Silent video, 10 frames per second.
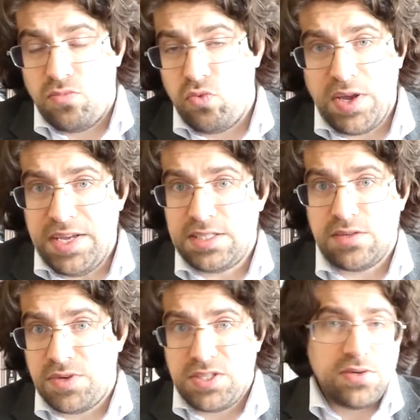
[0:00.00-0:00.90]
ways
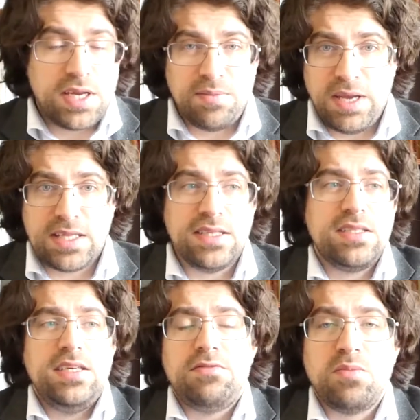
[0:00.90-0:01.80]
in which you can make
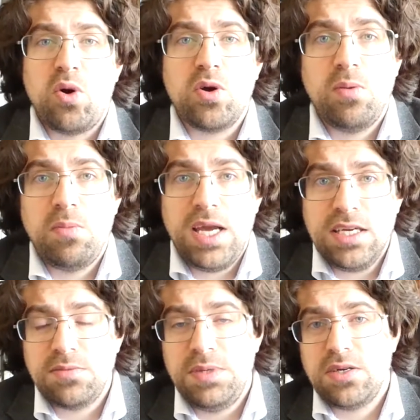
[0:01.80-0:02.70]
this even more
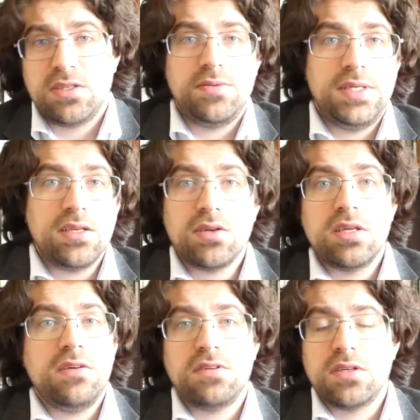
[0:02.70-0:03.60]
complex, because we did
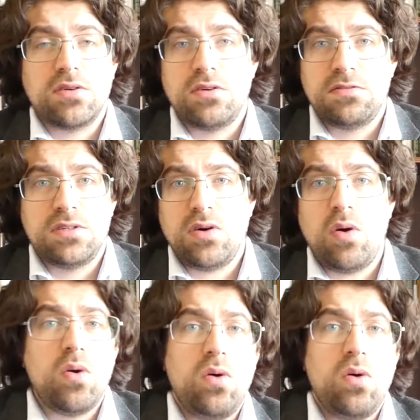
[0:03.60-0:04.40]
not even cover